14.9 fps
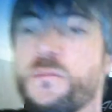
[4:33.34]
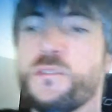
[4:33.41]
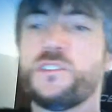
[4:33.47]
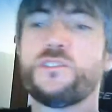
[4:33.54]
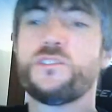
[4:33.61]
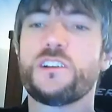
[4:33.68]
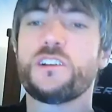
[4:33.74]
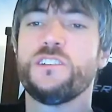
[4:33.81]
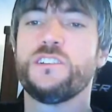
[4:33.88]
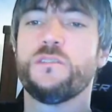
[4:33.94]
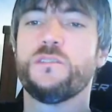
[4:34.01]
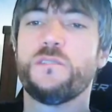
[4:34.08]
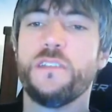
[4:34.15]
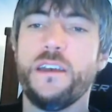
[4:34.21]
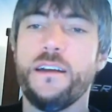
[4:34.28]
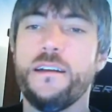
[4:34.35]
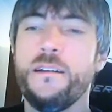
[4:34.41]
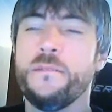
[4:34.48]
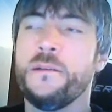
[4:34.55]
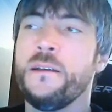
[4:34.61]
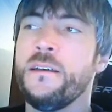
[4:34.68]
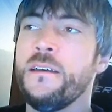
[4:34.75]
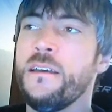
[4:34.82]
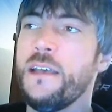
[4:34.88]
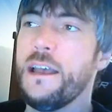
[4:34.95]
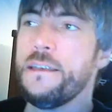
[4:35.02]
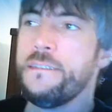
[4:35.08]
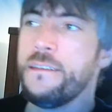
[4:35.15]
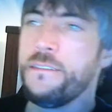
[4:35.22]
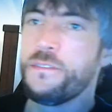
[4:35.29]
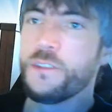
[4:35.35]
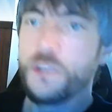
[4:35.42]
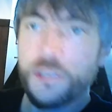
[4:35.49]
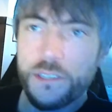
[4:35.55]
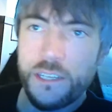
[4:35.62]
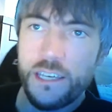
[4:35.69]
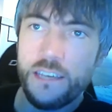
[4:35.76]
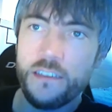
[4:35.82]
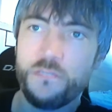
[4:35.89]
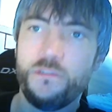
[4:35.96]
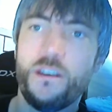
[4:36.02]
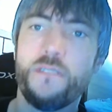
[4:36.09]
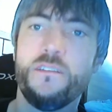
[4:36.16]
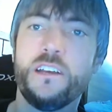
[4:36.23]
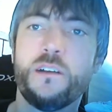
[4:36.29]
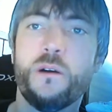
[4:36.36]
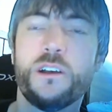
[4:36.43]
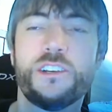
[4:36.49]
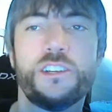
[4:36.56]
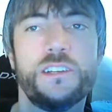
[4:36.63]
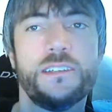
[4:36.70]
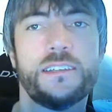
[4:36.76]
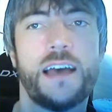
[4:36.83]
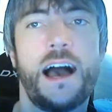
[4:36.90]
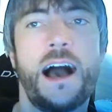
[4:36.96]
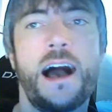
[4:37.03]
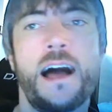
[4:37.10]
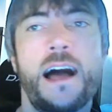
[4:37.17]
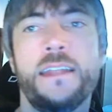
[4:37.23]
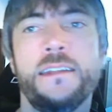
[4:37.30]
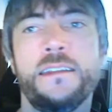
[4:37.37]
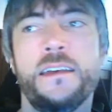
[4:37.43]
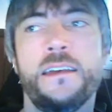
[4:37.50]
instructions over there. And then thirdly, if you have any questions on